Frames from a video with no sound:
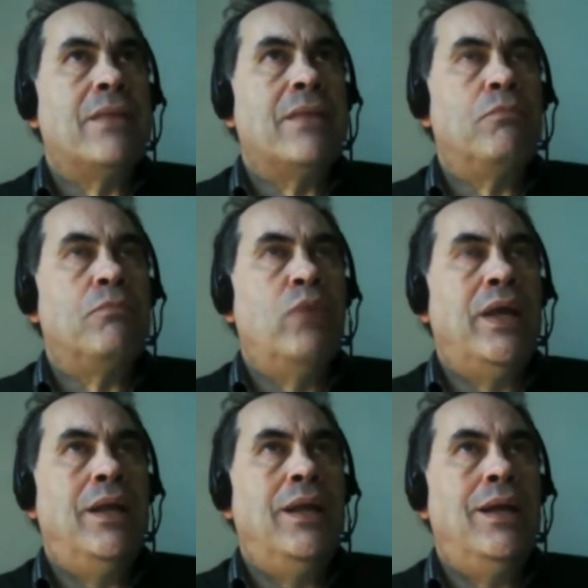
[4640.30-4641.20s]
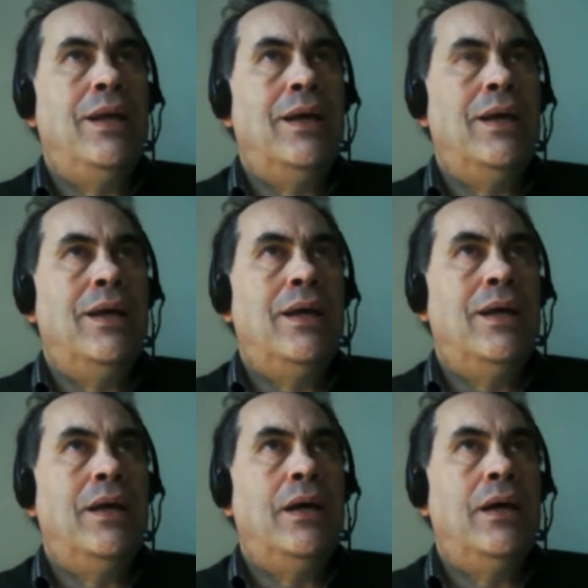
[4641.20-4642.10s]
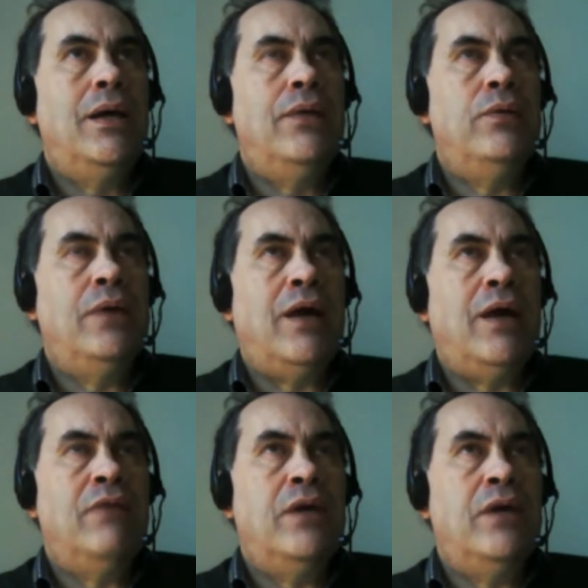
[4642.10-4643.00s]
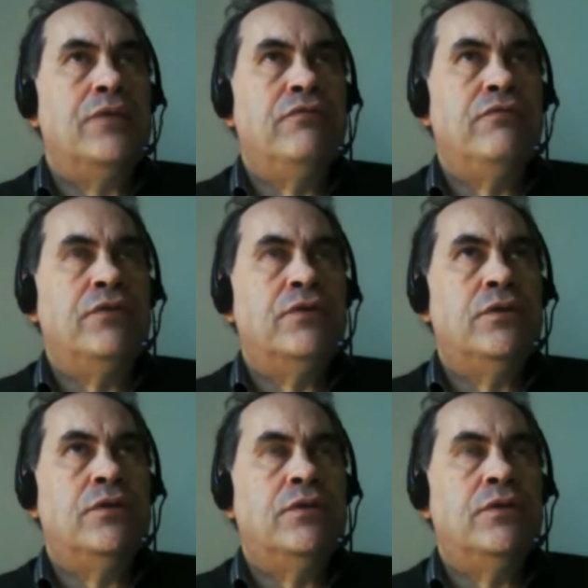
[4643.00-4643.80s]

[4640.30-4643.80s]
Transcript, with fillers: when you have a sufficient